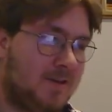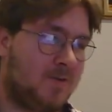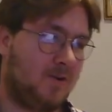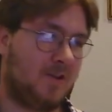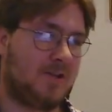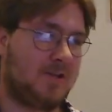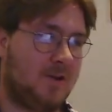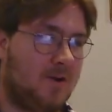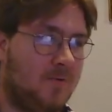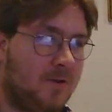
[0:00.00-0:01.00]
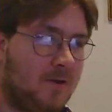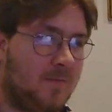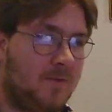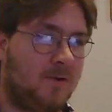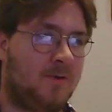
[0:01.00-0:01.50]
drawing this along with
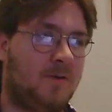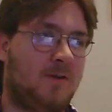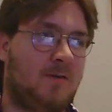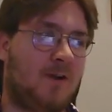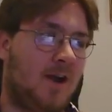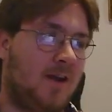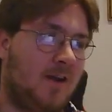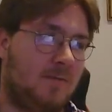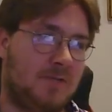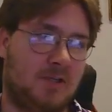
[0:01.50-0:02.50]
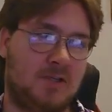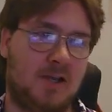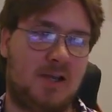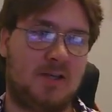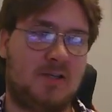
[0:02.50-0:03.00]
combo kind of helps
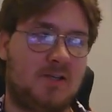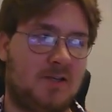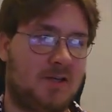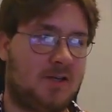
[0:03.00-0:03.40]
insulate